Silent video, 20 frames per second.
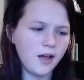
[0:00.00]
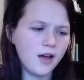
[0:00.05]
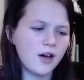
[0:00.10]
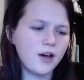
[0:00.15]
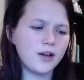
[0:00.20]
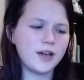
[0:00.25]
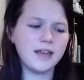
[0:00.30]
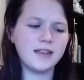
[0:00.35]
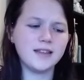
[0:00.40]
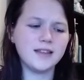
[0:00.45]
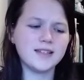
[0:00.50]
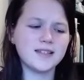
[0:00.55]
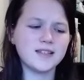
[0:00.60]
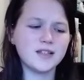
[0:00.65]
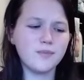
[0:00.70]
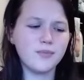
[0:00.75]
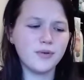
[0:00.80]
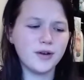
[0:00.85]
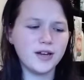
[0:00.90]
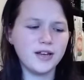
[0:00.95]
Okay, this is
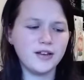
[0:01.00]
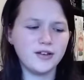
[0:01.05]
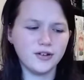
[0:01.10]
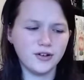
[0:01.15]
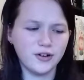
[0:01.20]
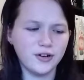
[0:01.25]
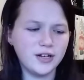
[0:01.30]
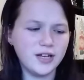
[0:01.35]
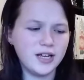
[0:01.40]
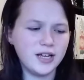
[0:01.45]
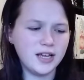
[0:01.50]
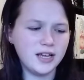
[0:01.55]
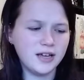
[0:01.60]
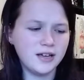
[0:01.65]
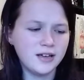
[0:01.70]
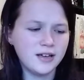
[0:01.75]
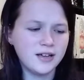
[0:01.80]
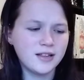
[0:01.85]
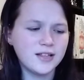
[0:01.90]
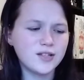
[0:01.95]
a pretty nerdy.
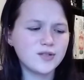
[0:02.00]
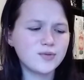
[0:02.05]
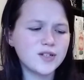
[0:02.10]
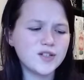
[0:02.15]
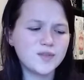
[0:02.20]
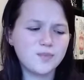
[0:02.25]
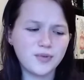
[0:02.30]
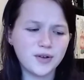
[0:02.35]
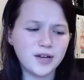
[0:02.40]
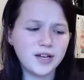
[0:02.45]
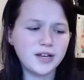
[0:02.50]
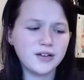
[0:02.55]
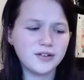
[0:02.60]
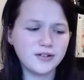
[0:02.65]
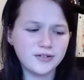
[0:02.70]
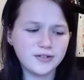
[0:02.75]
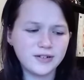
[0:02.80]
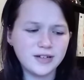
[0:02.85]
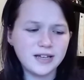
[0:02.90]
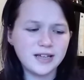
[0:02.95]
This one is pretty
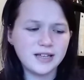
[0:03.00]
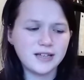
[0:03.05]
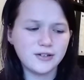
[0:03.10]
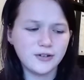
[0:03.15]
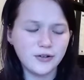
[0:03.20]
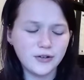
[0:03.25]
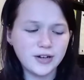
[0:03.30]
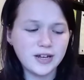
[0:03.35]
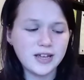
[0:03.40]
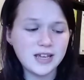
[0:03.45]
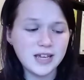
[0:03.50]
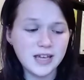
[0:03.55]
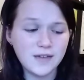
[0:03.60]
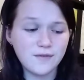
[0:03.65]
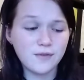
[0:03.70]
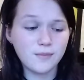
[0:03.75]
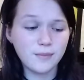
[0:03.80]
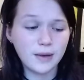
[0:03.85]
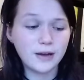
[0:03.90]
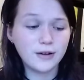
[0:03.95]
nerdy
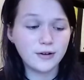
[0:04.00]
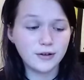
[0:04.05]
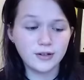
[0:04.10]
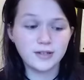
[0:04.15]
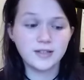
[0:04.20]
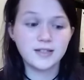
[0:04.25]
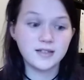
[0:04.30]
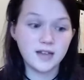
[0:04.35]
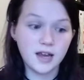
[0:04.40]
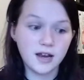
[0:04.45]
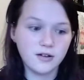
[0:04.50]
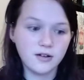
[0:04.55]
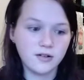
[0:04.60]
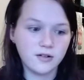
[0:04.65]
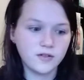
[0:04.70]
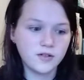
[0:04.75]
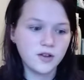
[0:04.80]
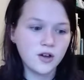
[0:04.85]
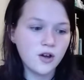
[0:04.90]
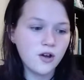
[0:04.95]
even by nerd
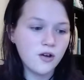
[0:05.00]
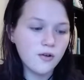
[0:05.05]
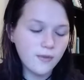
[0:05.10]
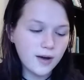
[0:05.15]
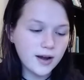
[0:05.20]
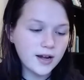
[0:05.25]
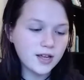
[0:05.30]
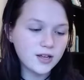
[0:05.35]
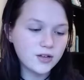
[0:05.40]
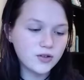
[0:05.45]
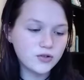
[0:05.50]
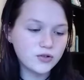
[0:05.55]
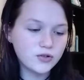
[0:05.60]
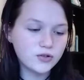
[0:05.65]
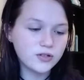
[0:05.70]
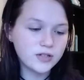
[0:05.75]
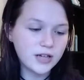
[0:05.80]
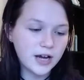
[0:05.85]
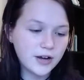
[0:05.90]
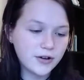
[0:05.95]
standards. Reddit user
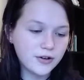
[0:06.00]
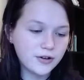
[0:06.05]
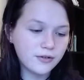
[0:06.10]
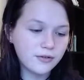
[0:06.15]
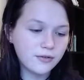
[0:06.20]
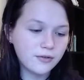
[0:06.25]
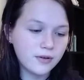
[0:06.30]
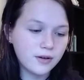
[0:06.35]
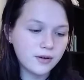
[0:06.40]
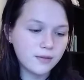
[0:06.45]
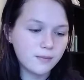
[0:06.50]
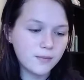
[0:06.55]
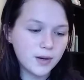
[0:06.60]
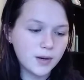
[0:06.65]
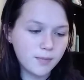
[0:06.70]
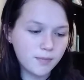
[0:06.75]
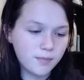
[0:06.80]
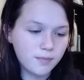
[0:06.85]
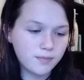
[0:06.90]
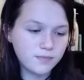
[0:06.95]
Dino
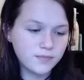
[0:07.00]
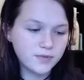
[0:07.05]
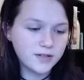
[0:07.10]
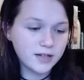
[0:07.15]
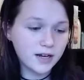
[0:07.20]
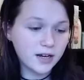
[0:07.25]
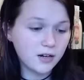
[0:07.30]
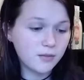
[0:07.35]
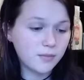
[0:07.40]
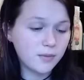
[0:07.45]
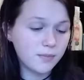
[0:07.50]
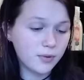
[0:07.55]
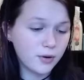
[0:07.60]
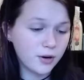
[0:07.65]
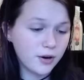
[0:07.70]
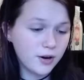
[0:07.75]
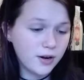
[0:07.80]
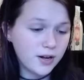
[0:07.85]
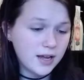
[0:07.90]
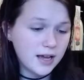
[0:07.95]
Dynamo
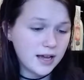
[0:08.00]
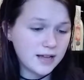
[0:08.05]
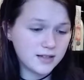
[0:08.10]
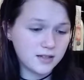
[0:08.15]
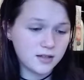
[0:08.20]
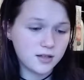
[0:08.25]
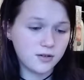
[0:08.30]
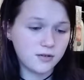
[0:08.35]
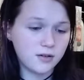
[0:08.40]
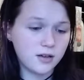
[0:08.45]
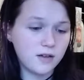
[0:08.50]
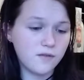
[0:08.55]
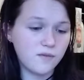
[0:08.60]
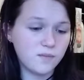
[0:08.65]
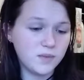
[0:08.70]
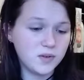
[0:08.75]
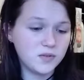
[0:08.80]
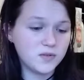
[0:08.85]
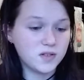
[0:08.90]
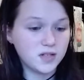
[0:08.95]
Party has a theory of
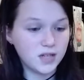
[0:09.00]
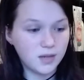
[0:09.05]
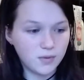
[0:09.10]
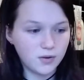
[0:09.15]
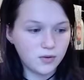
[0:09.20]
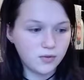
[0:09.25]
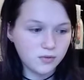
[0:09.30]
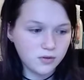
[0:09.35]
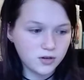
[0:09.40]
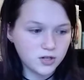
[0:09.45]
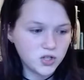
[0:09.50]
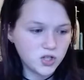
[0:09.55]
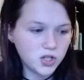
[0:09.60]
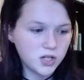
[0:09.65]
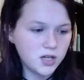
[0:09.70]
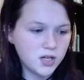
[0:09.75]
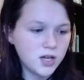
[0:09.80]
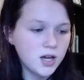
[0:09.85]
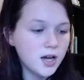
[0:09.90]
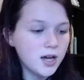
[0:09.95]
Mew's name and
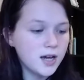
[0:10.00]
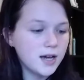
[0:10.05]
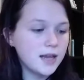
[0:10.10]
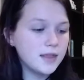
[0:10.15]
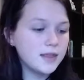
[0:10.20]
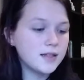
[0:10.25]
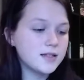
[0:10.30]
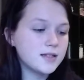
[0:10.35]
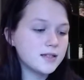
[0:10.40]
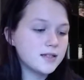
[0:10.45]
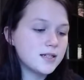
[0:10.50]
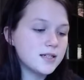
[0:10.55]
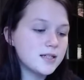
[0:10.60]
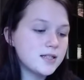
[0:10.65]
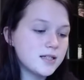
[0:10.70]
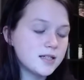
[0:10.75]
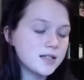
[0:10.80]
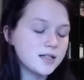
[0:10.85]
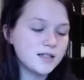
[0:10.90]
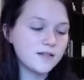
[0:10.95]
origin. In the
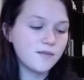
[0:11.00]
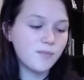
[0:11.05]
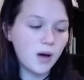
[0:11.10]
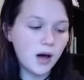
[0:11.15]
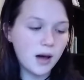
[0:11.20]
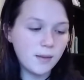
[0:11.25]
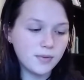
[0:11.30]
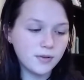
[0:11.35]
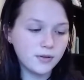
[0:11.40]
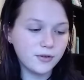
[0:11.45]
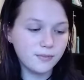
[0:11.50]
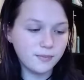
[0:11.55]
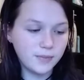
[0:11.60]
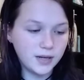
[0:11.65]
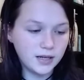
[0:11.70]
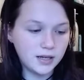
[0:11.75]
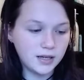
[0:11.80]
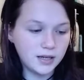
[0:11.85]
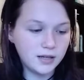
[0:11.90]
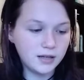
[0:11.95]
statistics of popular
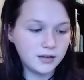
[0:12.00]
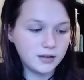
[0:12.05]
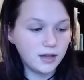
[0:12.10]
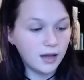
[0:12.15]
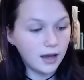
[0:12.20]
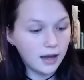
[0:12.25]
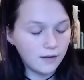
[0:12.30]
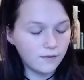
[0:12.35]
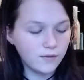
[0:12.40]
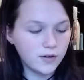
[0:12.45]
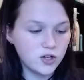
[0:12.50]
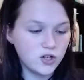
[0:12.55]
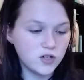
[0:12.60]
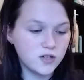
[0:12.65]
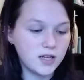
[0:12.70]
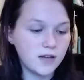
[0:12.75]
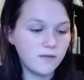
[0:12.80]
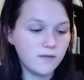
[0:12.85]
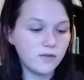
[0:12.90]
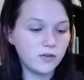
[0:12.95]
meaning, the average
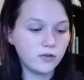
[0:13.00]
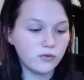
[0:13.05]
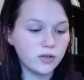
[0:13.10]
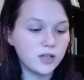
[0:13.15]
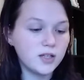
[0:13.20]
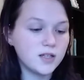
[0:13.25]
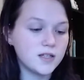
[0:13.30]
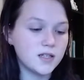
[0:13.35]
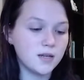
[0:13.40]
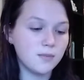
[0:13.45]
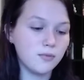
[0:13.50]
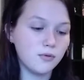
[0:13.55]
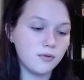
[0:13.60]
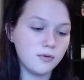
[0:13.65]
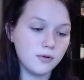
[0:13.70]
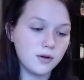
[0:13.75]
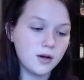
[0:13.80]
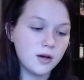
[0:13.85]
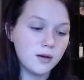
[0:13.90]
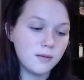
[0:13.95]
is given Greek
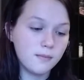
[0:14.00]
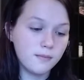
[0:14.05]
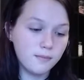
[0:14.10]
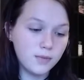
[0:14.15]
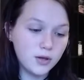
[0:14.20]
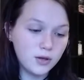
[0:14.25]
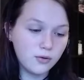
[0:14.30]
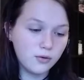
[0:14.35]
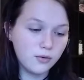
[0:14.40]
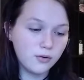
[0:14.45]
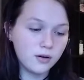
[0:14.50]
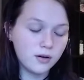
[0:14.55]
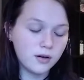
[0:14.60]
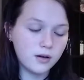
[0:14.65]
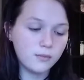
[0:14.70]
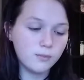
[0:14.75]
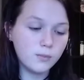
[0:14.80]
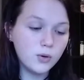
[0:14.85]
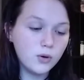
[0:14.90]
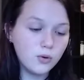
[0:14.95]
symbol mu,
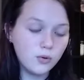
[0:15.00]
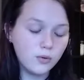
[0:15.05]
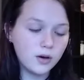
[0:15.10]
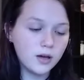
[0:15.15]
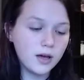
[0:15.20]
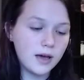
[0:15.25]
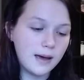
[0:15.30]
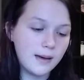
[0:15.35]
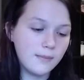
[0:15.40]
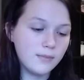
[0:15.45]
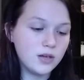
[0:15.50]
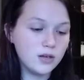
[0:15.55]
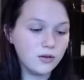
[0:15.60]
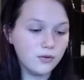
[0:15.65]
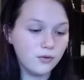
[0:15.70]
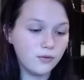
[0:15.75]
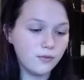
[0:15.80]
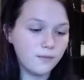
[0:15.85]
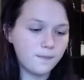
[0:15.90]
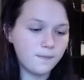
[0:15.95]

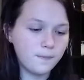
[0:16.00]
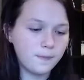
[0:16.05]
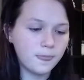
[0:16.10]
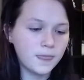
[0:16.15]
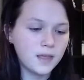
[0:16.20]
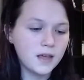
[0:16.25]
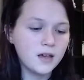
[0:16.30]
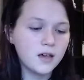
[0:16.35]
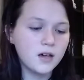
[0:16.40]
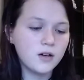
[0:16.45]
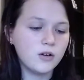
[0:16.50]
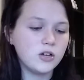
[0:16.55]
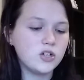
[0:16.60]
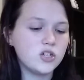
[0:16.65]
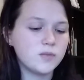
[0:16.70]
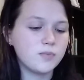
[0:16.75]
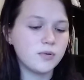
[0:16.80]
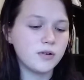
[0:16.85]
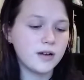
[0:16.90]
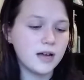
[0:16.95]
mu, which
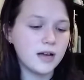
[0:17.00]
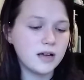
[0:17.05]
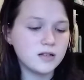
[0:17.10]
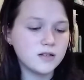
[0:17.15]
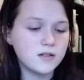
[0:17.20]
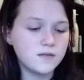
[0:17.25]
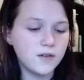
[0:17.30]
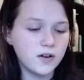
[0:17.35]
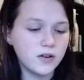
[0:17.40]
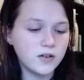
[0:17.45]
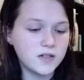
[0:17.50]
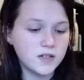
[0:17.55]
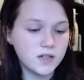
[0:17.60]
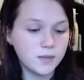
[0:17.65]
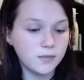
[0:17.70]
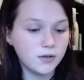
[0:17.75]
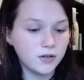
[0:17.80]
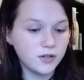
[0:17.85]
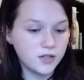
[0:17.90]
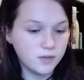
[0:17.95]
is pronounced very
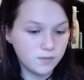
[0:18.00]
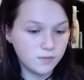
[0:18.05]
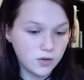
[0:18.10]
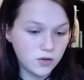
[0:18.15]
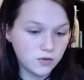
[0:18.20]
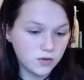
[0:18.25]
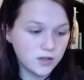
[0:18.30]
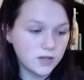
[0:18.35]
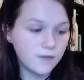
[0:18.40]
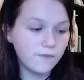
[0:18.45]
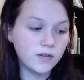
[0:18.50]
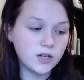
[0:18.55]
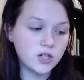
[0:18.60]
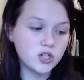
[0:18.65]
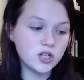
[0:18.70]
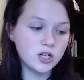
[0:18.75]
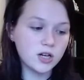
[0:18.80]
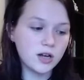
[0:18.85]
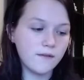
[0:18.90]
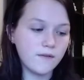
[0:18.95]
similar to mu. The
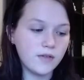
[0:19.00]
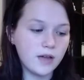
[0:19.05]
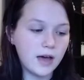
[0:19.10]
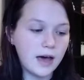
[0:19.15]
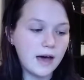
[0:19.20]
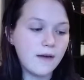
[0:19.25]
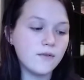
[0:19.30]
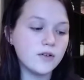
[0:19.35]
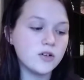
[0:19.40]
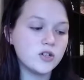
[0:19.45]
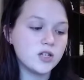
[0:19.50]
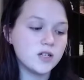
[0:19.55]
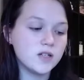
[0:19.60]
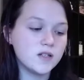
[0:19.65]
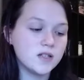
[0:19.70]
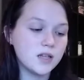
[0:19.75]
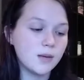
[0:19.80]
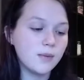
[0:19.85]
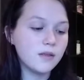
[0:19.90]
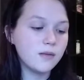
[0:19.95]
definition of the average is
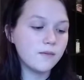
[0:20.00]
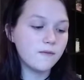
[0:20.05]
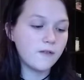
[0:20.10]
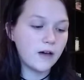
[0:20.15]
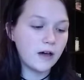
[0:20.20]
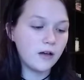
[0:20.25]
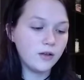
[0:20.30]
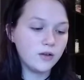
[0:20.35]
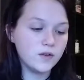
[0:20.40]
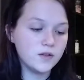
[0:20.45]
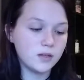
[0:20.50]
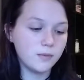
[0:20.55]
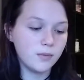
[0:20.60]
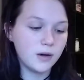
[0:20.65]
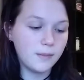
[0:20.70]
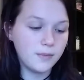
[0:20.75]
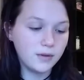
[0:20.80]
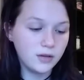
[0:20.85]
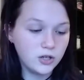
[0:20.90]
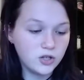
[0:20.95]
sum of the values in the
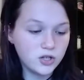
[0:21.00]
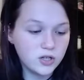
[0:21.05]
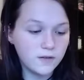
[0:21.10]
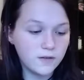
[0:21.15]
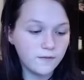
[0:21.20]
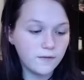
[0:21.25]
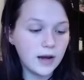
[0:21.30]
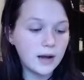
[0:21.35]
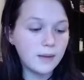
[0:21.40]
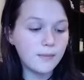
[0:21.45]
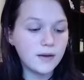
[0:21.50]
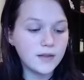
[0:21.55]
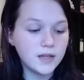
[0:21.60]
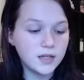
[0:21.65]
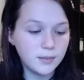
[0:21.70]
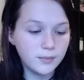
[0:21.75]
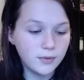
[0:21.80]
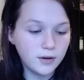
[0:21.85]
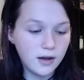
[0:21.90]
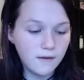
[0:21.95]
population divided by the
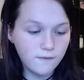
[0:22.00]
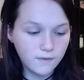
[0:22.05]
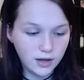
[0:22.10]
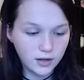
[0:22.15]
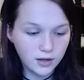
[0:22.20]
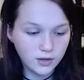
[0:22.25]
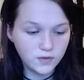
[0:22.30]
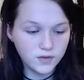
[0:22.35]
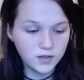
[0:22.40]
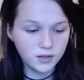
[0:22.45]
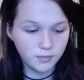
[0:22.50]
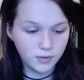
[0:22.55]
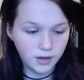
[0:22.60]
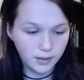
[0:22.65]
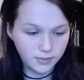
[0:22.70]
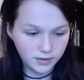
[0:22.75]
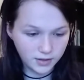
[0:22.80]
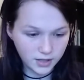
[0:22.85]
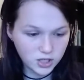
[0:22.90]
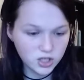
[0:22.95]
number of values in the
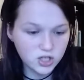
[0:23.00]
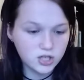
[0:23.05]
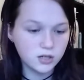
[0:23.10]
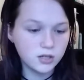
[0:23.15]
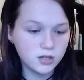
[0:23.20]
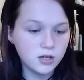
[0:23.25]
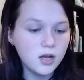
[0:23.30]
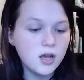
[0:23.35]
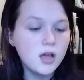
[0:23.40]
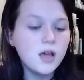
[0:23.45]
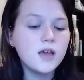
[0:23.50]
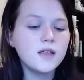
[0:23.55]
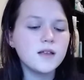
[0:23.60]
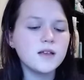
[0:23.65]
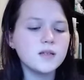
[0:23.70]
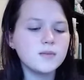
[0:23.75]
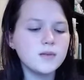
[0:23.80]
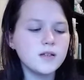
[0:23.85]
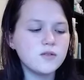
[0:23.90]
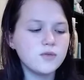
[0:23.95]
population.
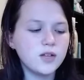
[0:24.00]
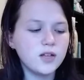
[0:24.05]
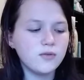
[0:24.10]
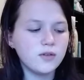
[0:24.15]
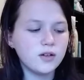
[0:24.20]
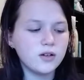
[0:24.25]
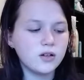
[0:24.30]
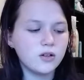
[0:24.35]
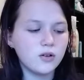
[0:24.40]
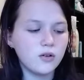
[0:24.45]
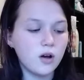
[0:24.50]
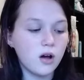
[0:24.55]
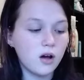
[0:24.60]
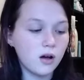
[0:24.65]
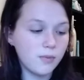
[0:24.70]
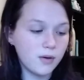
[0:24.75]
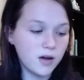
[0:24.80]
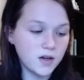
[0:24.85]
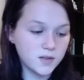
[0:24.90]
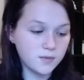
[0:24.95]
This means when you include
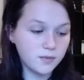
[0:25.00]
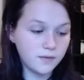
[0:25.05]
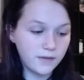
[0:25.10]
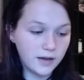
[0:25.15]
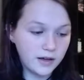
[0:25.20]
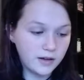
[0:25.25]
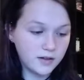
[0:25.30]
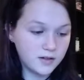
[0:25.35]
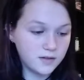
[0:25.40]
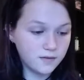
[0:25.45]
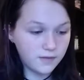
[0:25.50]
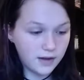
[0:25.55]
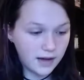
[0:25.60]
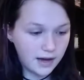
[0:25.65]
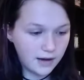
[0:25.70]
all possible values of